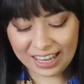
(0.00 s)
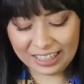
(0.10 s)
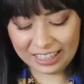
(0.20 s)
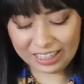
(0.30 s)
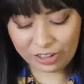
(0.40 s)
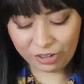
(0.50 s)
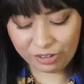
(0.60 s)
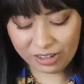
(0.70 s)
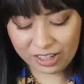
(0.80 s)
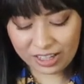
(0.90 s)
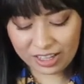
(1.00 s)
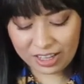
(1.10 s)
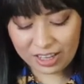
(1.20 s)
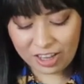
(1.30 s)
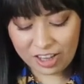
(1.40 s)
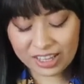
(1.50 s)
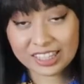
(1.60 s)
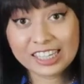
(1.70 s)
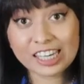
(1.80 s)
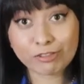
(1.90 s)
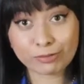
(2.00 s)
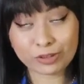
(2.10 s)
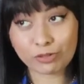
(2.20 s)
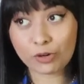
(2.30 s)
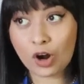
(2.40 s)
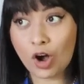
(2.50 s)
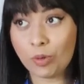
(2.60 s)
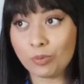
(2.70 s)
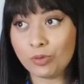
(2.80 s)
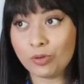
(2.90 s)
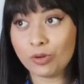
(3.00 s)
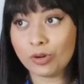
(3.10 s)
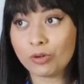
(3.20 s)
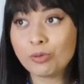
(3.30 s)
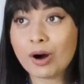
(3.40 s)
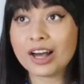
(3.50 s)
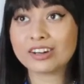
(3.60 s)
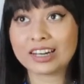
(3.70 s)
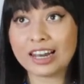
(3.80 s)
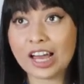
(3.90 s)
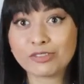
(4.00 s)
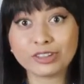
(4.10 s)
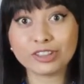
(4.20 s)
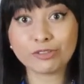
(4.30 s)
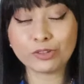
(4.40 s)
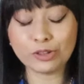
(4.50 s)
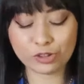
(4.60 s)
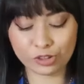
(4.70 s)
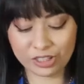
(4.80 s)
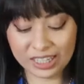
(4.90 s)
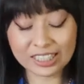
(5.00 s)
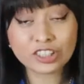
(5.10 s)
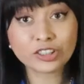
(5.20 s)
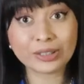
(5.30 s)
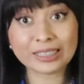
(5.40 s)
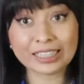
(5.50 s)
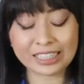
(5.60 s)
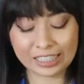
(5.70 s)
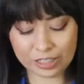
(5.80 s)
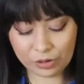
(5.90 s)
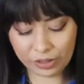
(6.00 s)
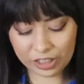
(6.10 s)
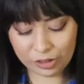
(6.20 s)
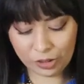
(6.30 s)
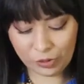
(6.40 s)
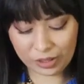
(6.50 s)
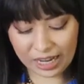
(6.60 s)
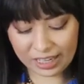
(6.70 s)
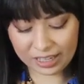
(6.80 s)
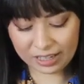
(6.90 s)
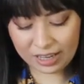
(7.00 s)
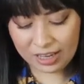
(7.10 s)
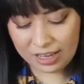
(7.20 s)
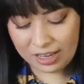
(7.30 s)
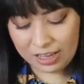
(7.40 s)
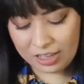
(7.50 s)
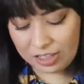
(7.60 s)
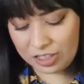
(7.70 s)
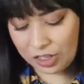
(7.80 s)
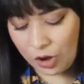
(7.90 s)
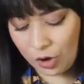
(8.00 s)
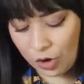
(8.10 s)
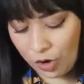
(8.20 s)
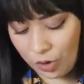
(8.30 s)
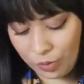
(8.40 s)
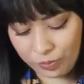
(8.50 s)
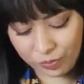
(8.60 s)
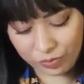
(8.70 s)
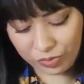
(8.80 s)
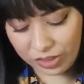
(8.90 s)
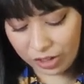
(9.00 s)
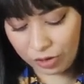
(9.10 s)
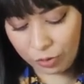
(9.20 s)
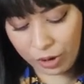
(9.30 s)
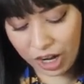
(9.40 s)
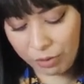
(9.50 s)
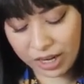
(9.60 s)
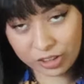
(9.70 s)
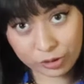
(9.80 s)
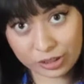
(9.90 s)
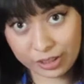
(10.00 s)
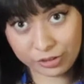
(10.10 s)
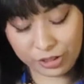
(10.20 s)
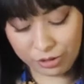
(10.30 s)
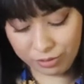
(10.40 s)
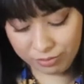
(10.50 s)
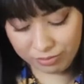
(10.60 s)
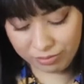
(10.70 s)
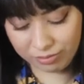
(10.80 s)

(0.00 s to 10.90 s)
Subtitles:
a little gift from what our life in the future, in eternity, is going to look like. So what I wanted to tell you